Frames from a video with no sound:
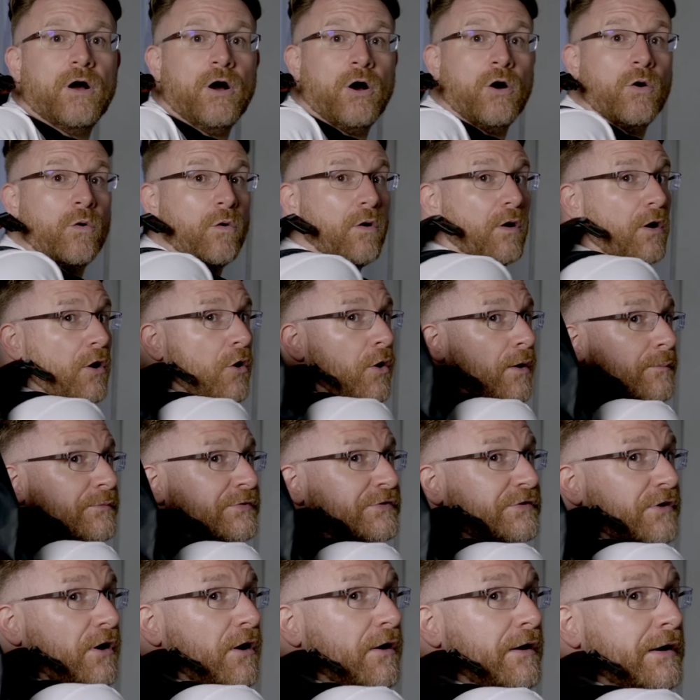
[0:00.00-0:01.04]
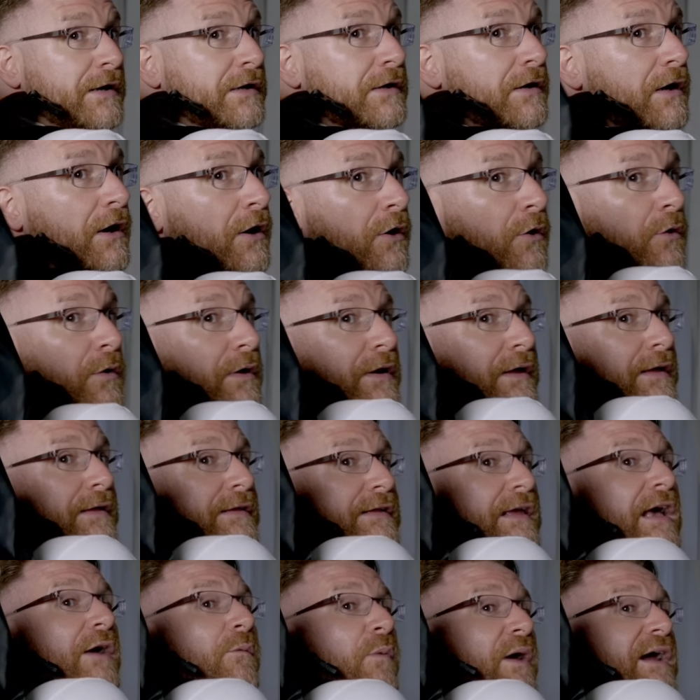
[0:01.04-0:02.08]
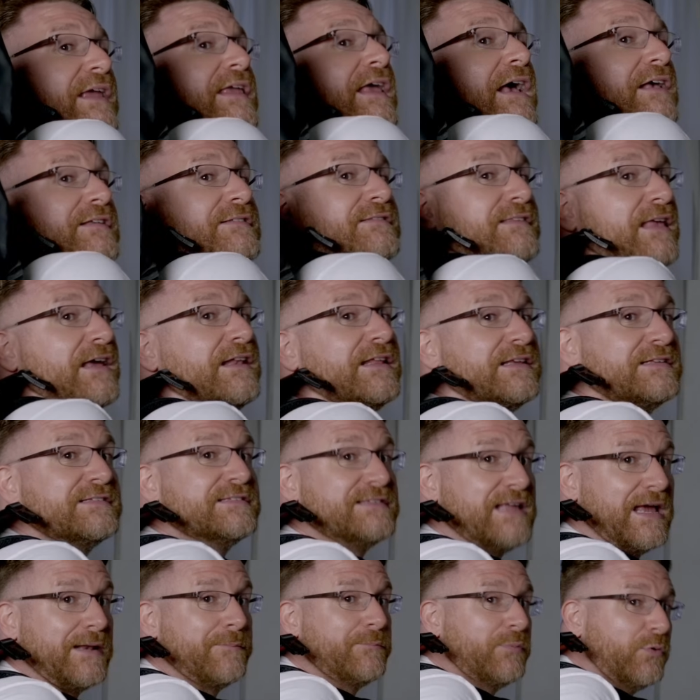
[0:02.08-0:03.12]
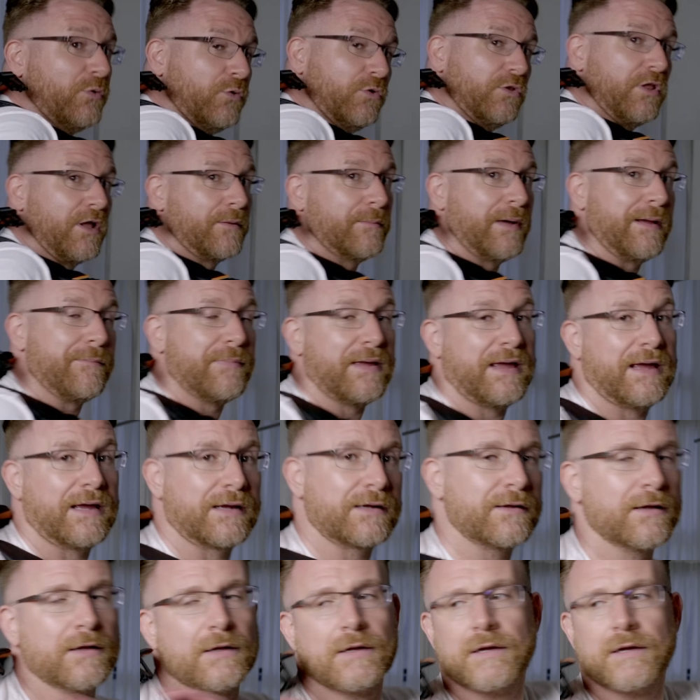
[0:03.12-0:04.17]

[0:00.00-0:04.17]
Oh, I'm sorry. Oh, yeah, why, yes, that is Deadpool on my bag.